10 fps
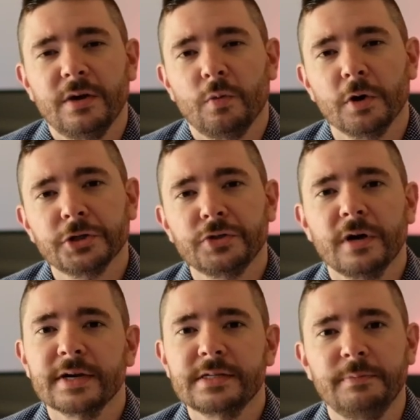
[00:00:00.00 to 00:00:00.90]
work
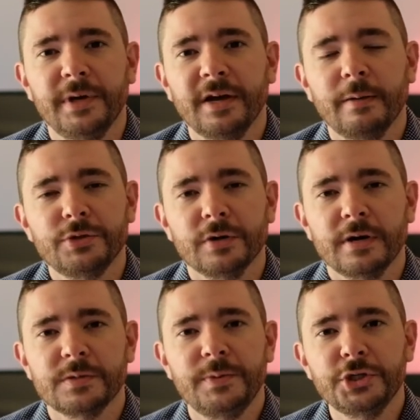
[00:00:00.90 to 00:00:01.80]
trucks and pickup
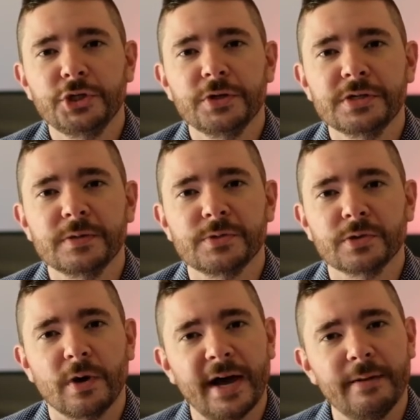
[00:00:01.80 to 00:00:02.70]
trucks, be sure to
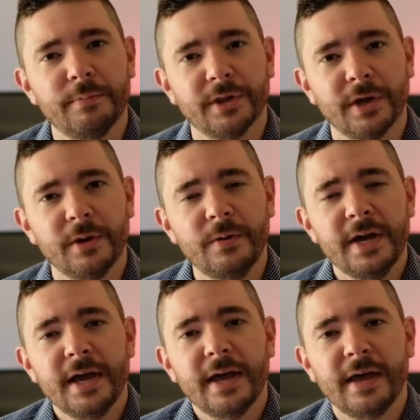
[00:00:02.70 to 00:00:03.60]
subscribe below
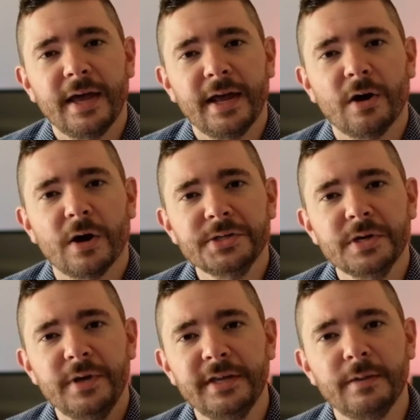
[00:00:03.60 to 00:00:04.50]
and
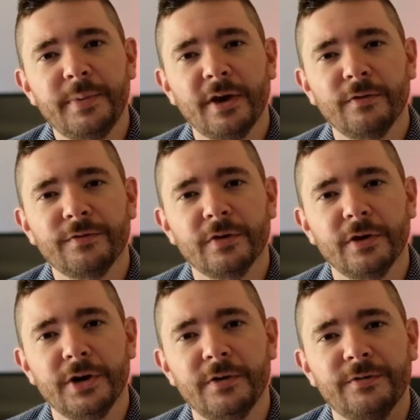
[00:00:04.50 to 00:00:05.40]
also hit the bell
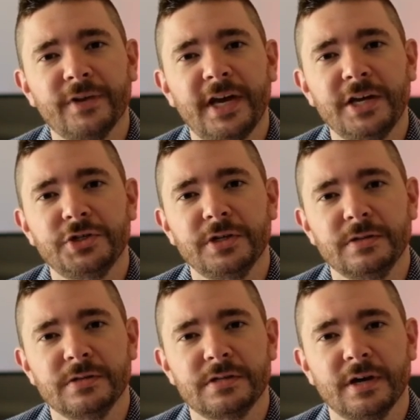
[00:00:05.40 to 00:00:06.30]
for
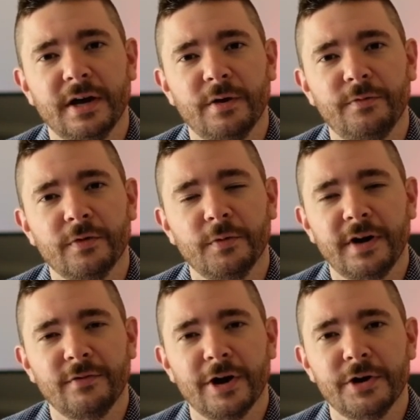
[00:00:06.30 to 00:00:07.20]
notifications uh, for
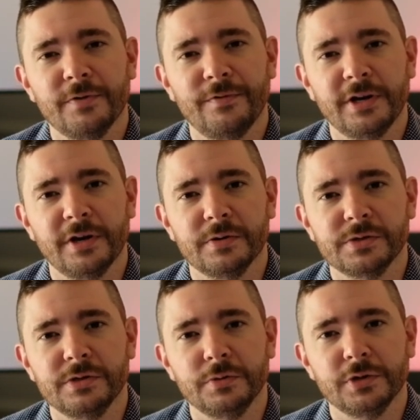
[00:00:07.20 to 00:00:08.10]
whenever our new
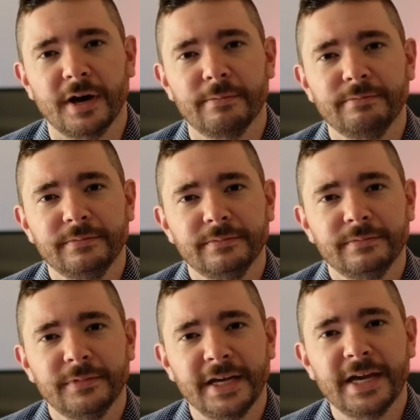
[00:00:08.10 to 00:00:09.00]
videos do drop.
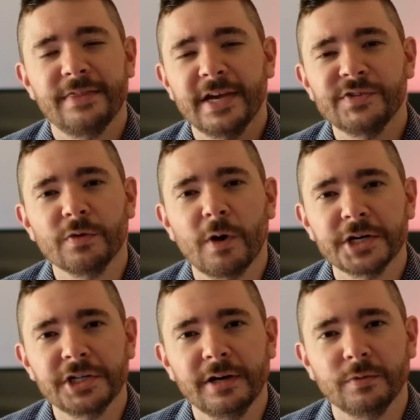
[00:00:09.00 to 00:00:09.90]
Again, thanks for
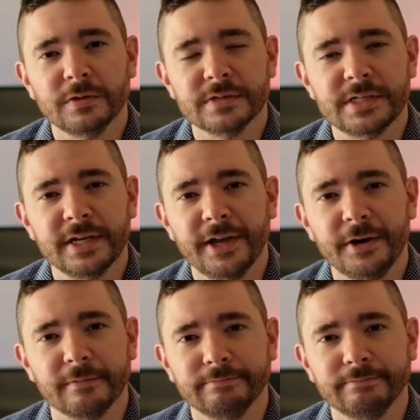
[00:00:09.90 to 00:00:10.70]
watching and we'll see you later.